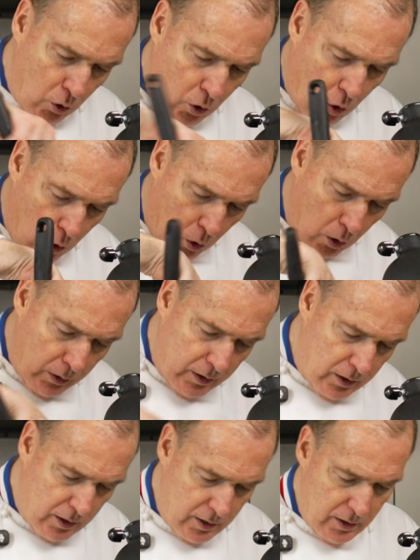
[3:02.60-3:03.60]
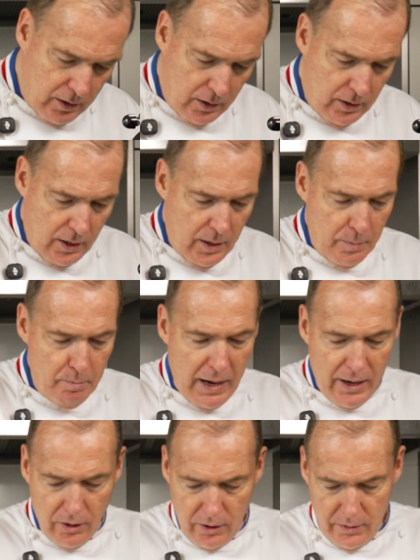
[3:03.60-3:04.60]
a cold
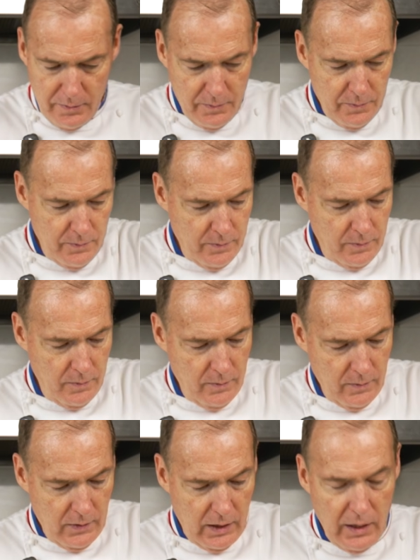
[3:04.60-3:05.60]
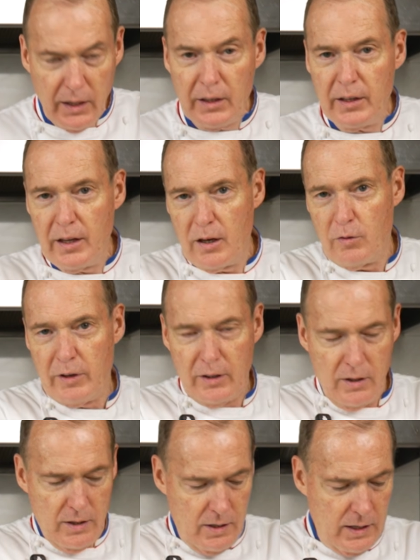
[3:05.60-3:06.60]
batter in the
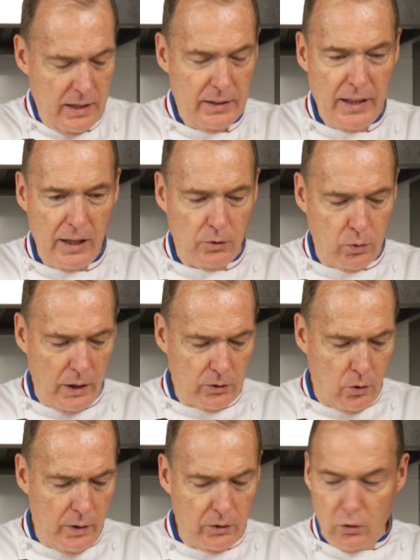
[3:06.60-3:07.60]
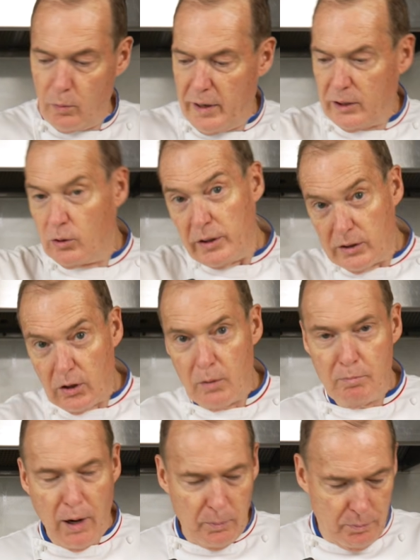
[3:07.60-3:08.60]
oven. That's what's going to make the little
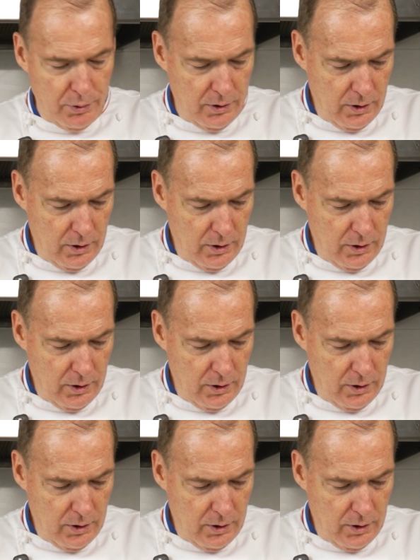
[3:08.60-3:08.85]
bump